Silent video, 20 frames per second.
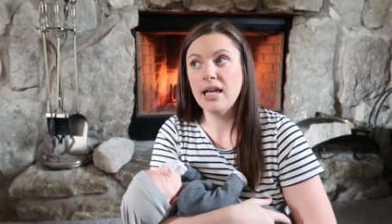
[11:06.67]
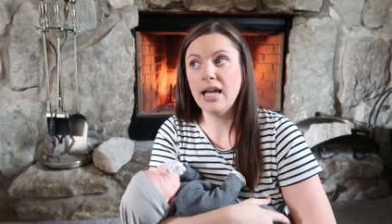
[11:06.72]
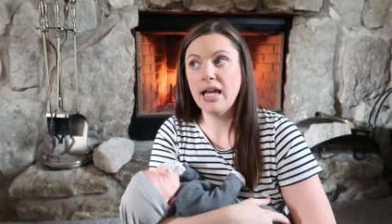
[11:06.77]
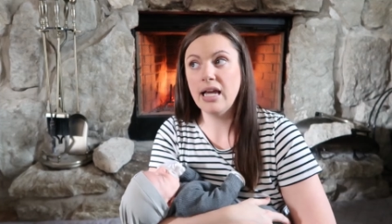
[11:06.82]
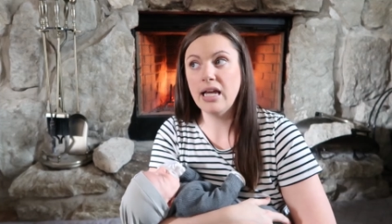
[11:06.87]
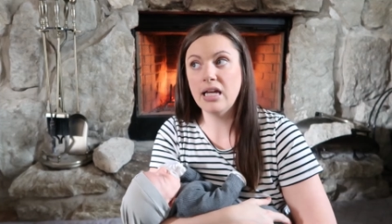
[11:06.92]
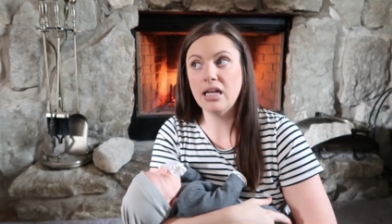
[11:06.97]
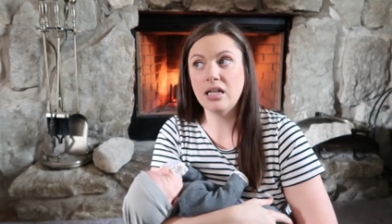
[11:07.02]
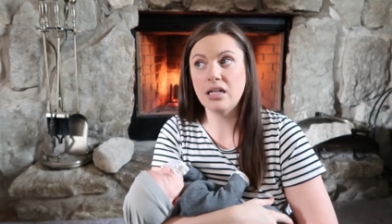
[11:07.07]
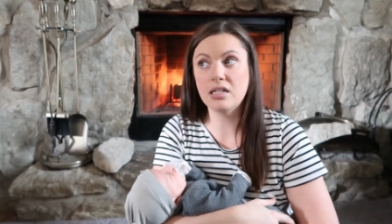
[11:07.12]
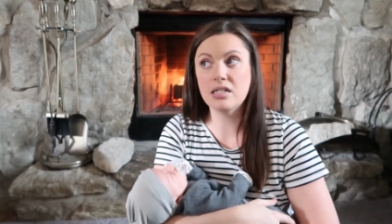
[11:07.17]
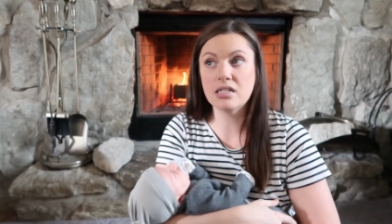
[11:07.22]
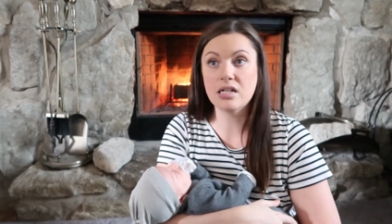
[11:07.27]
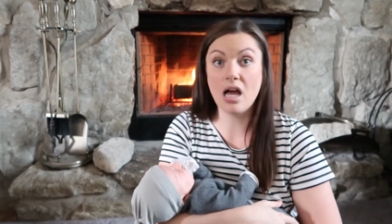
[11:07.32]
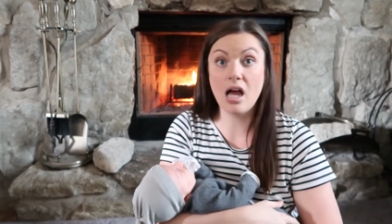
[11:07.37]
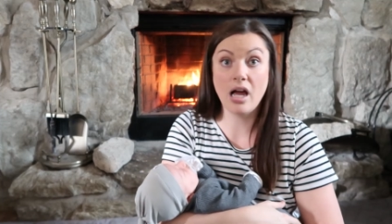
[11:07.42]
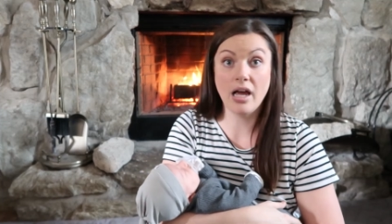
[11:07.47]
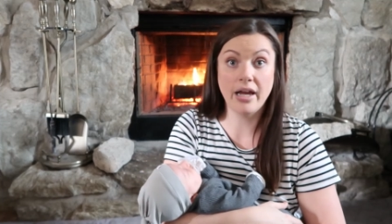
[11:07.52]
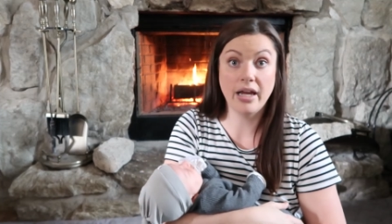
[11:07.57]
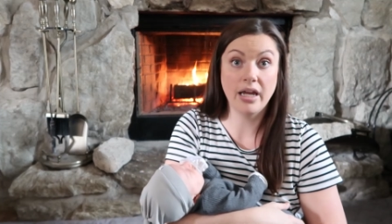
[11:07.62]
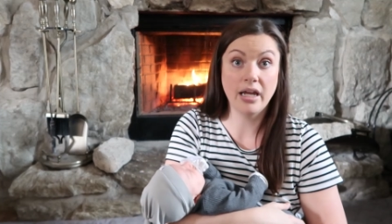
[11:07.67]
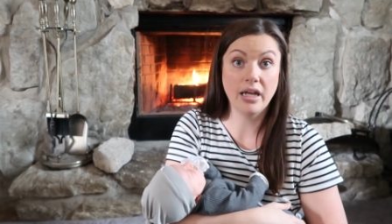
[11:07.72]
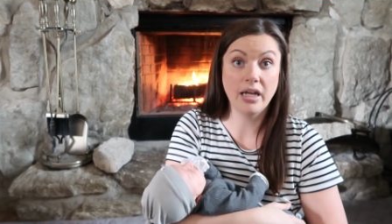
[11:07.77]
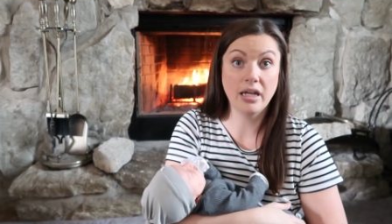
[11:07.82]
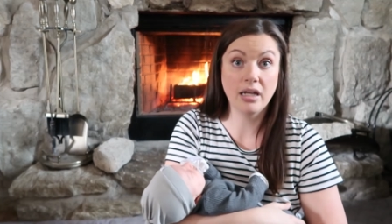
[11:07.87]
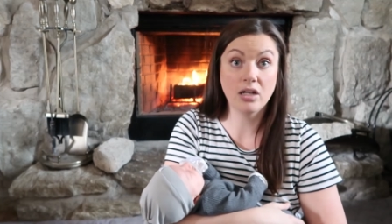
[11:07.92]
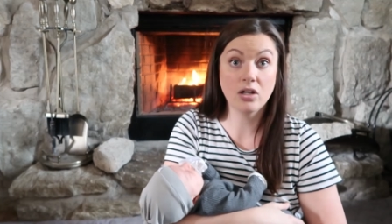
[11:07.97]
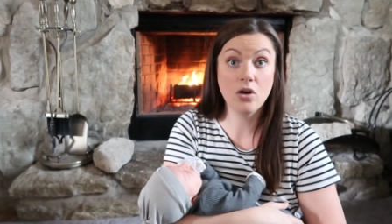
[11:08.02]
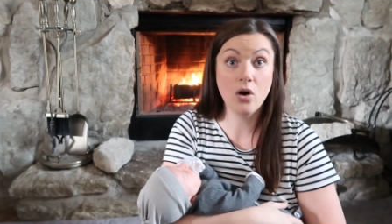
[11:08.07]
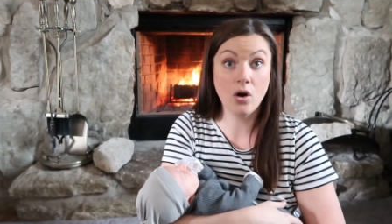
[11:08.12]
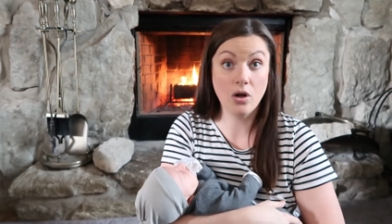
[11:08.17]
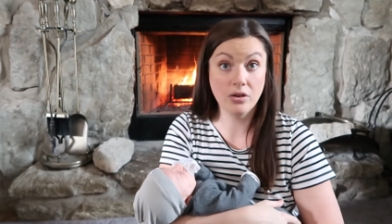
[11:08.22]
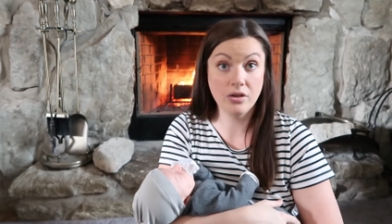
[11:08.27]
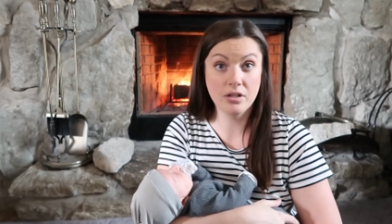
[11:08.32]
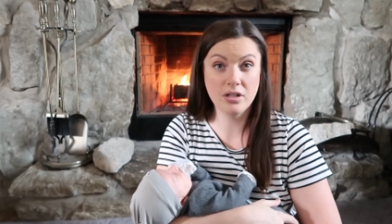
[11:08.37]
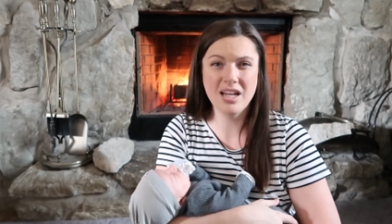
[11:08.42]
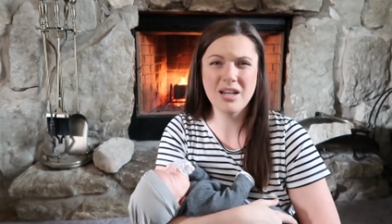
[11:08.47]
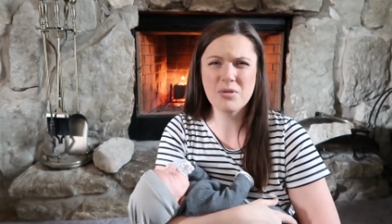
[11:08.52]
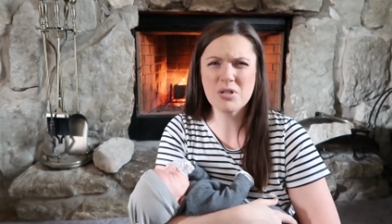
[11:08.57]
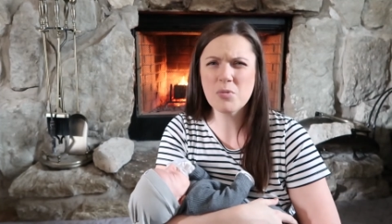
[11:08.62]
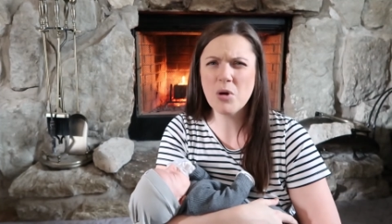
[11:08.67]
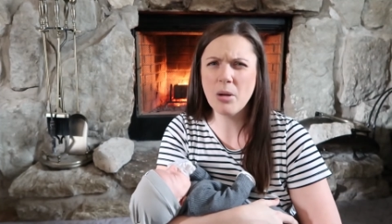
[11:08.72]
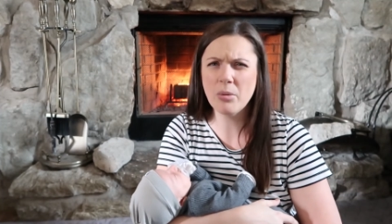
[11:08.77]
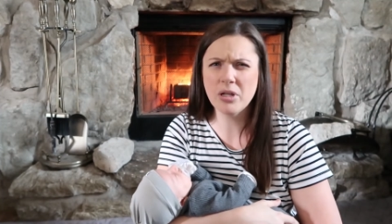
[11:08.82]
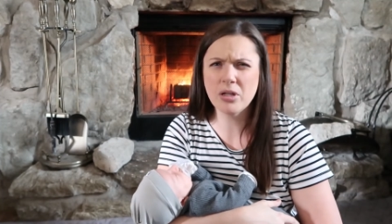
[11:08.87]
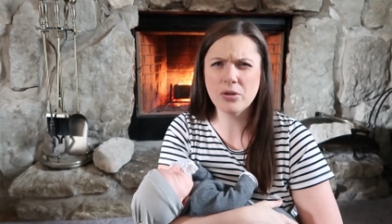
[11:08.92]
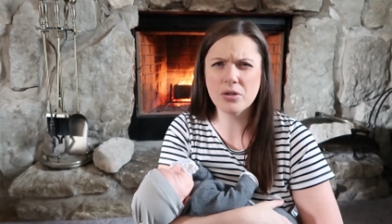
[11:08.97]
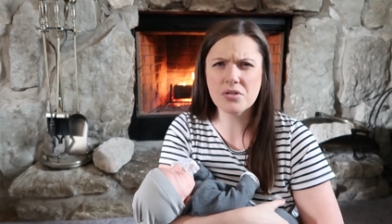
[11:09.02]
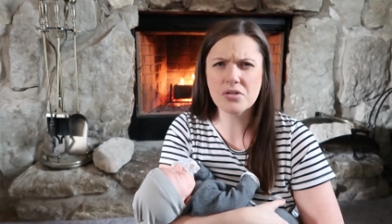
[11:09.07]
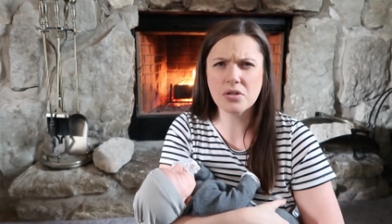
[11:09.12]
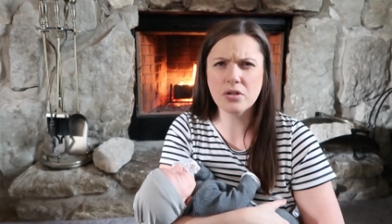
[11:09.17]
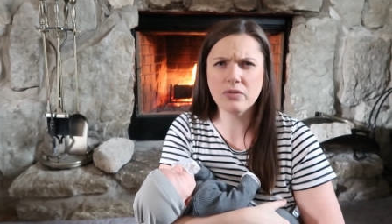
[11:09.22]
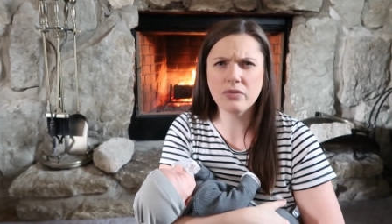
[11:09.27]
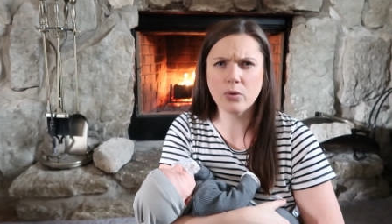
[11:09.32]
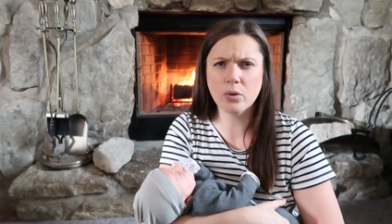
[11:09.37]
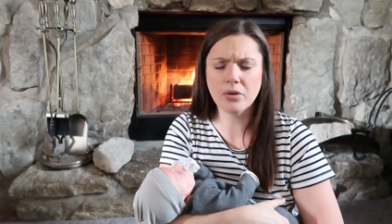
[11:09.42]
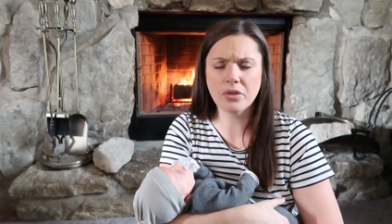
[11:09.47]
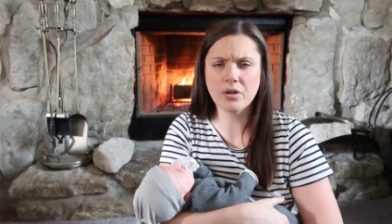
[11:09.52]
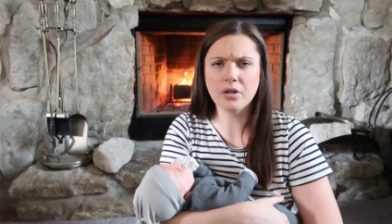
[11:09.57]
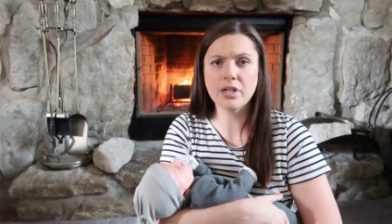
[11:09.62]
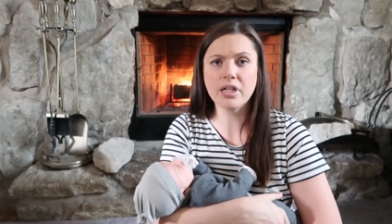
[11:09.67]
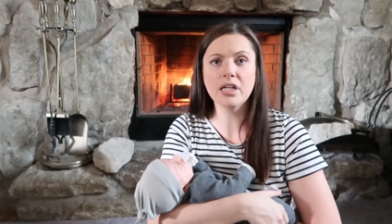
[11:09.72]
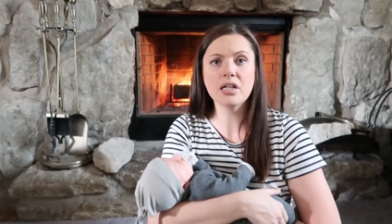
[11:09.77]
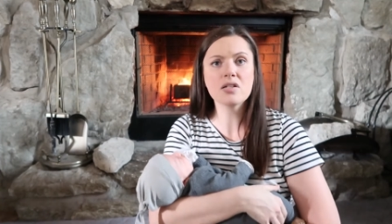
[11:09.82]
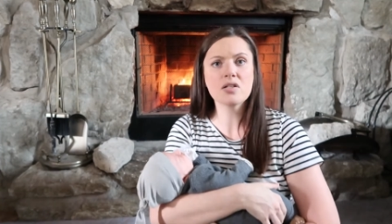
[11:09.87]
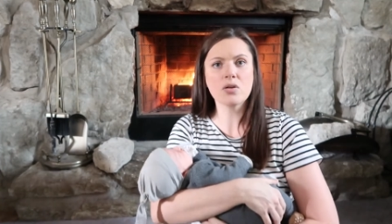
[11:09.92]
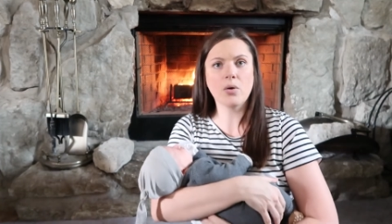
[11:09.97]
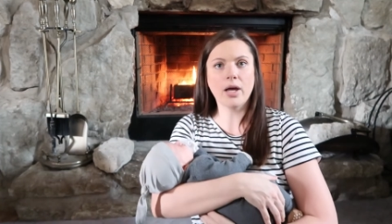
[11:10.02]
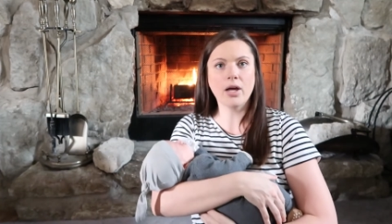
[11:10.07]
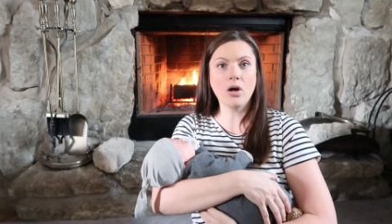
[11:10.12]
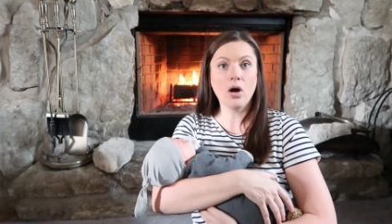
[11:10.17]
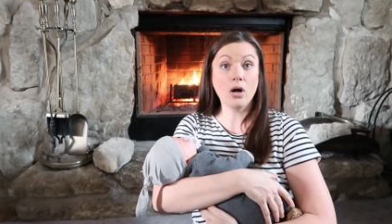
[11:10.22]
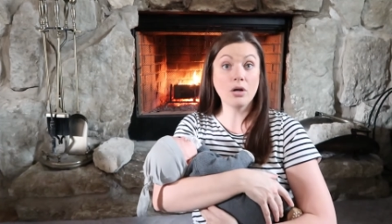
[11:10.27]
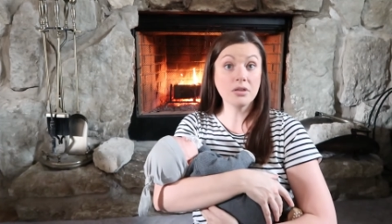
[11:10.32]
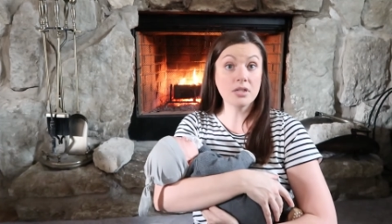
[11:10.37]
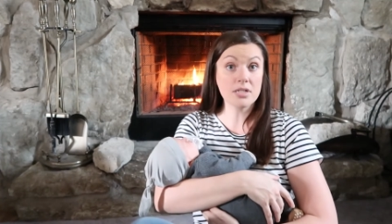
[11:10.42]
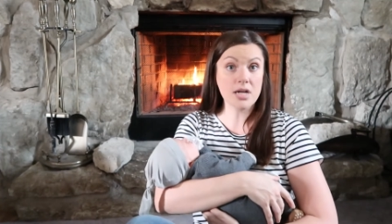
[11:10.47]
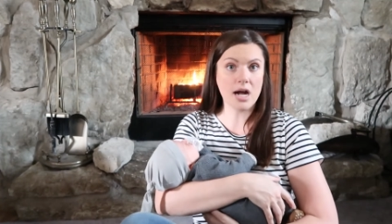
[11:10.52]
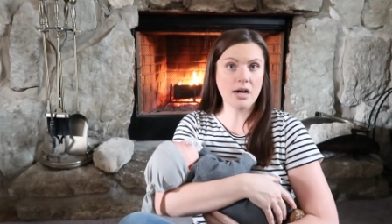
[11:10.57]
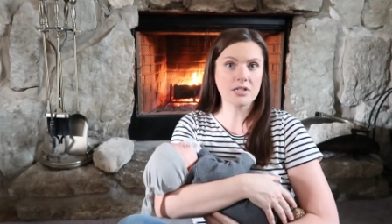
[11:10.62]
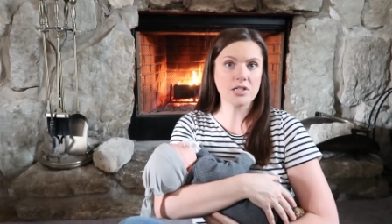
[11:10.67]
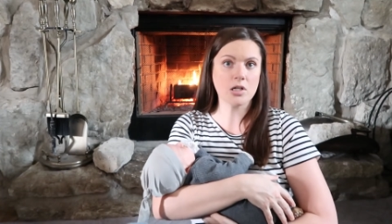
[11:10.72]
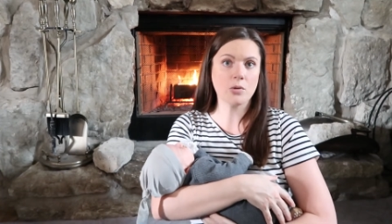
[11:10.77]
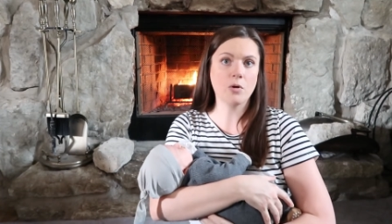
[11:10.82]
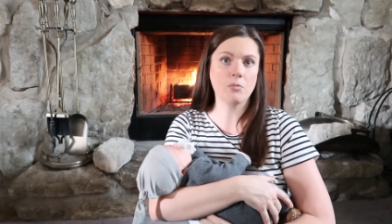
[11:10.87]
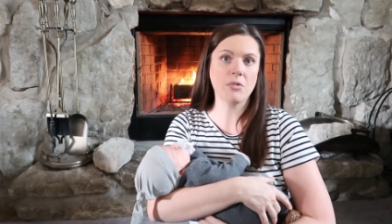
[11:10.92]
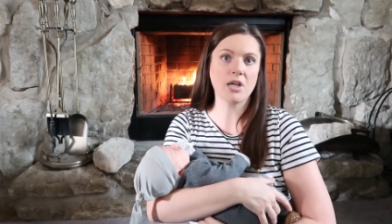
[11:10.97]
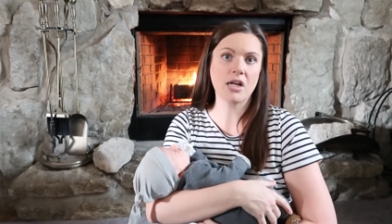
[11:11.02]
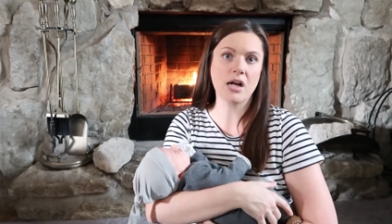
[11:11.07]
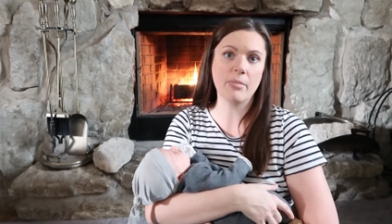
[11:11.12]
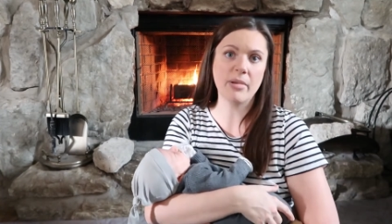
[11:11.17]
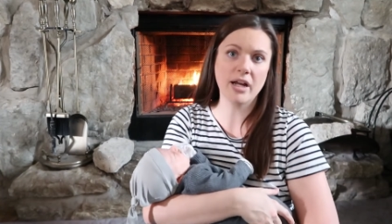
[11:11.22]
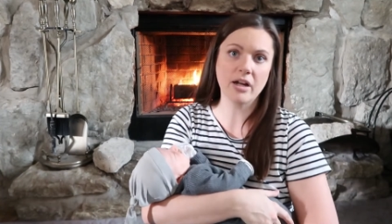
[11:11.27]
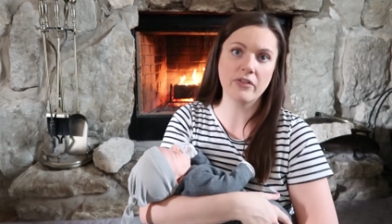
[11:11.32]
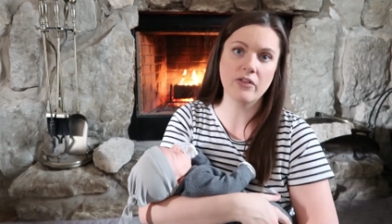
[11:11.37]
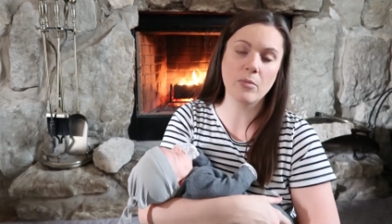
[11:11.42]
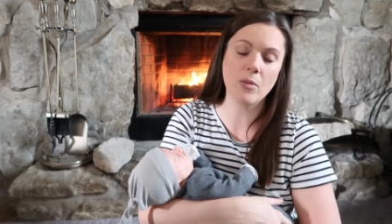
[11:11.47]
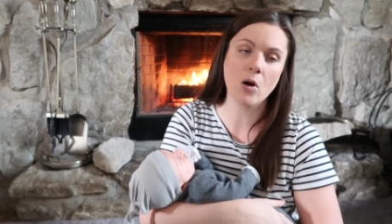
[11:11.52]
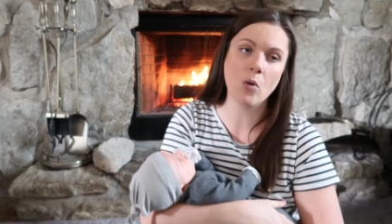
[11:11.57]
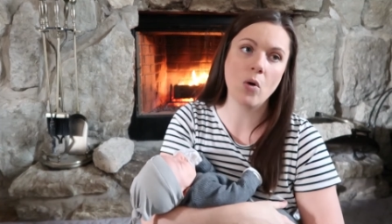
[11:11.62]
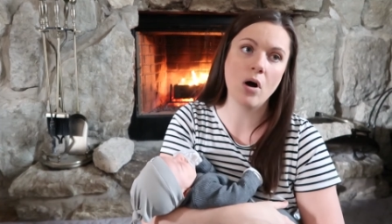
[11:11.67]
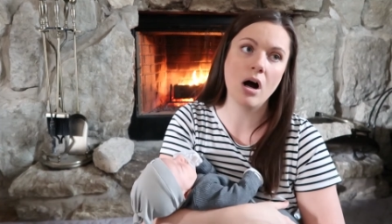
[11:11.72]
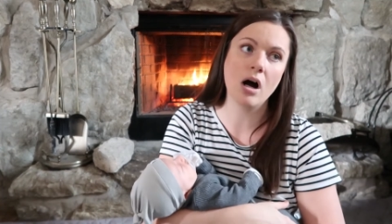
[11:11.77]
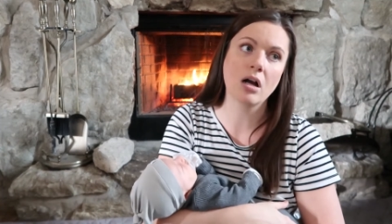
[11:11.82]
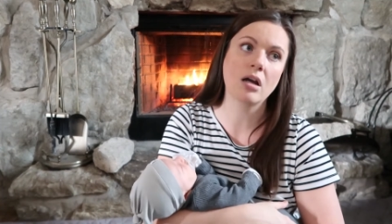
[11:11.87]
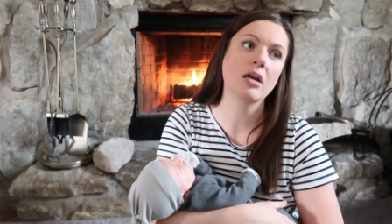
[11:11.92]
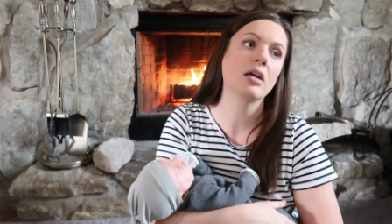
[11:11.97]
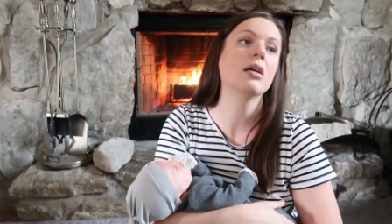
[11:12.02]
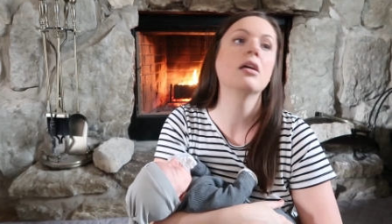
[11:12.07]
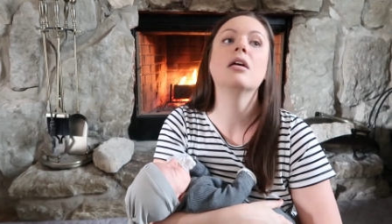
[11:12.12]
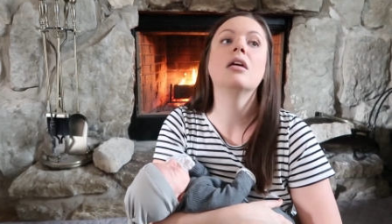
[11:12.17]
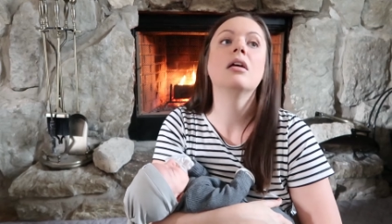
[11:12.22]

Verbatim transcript: and I called, it was probably closer to 4.30, so I called the doctor when we got back from our walk